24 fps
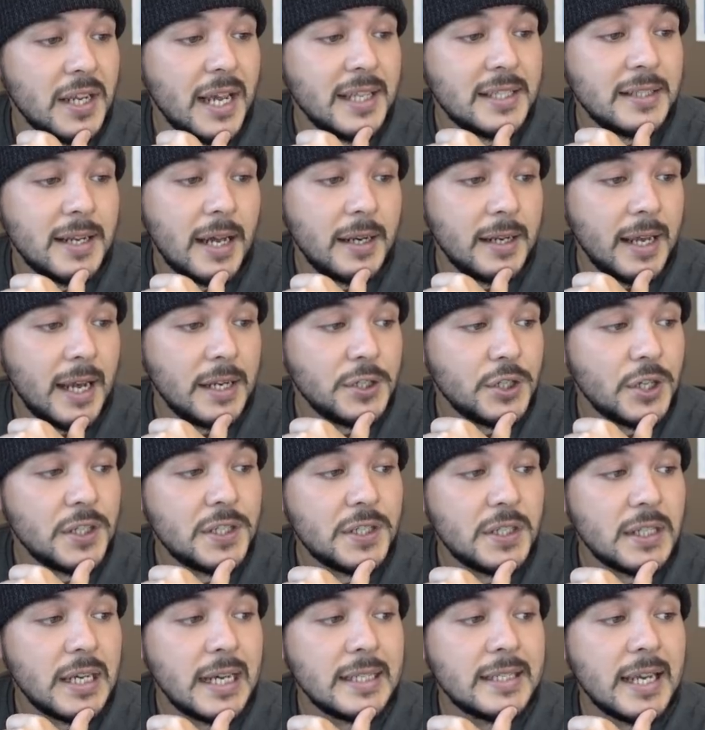It's not
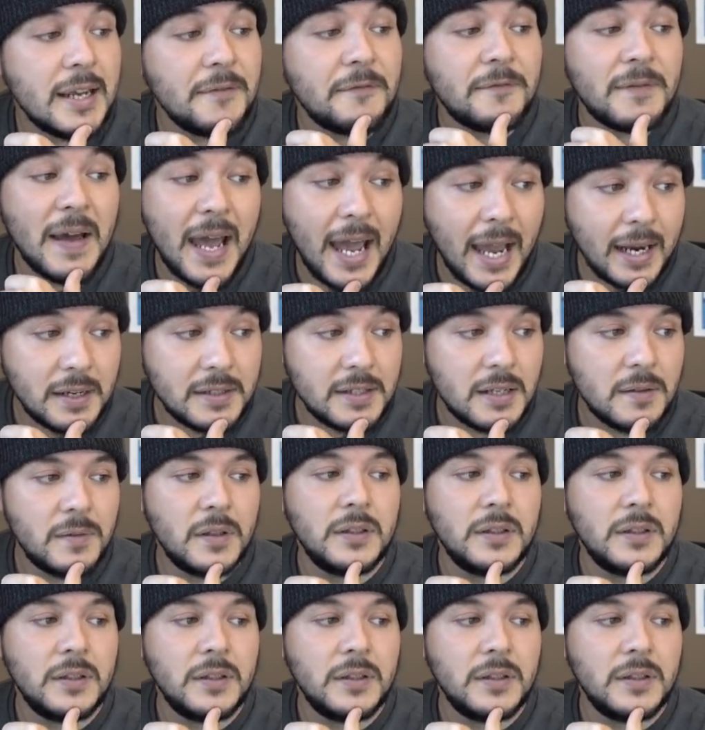ageist, it's a fact.